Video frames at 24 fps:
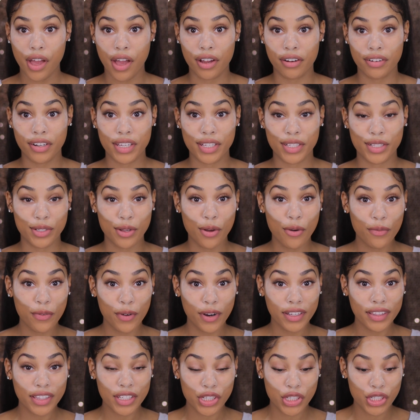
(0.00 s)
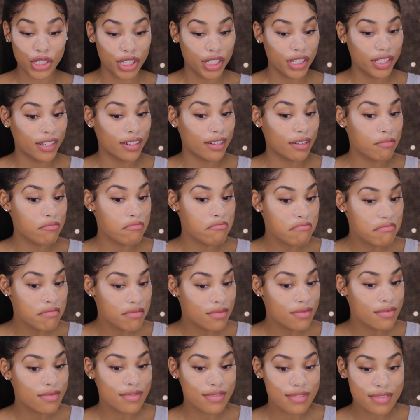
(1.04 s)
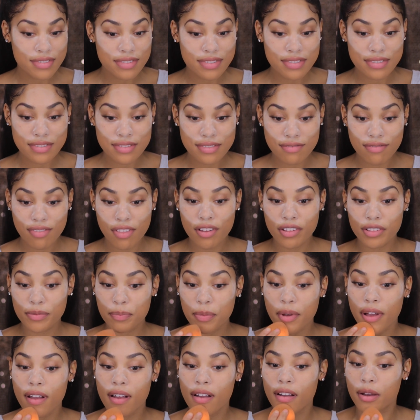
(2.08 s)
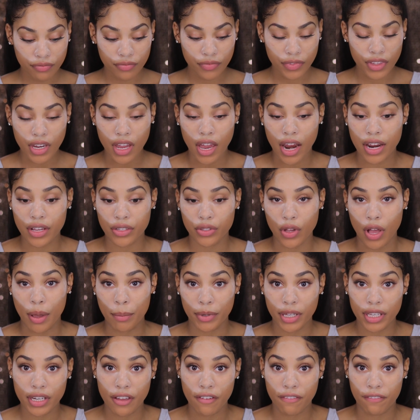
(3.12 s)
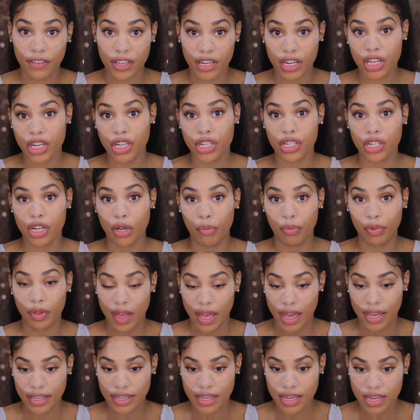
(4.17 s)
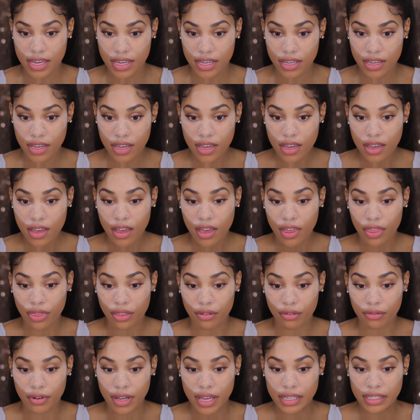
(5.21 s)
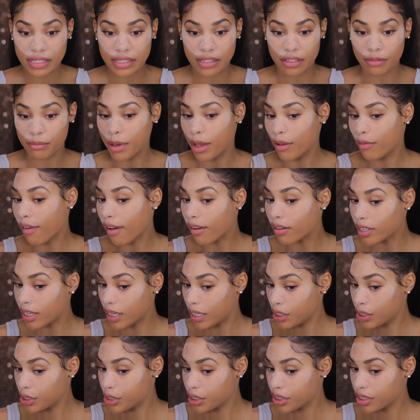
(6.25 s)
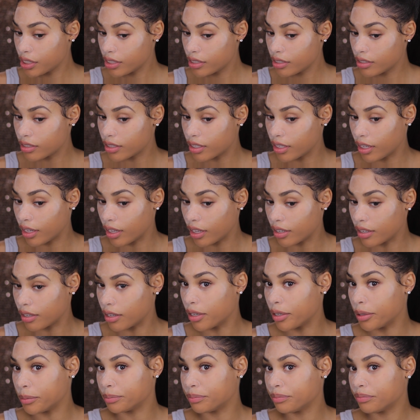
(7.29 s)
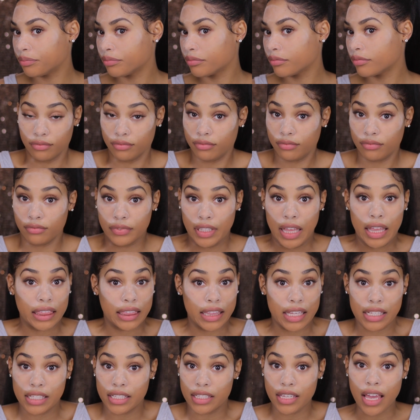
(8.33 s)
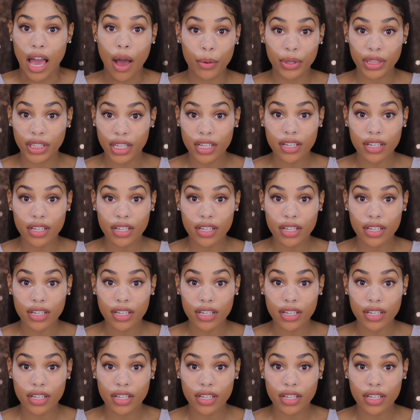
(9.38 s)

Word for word: All right, so far the chin looks bomb. All right, so I'm gonna finish applying the rest of my foundation and um, let's see how it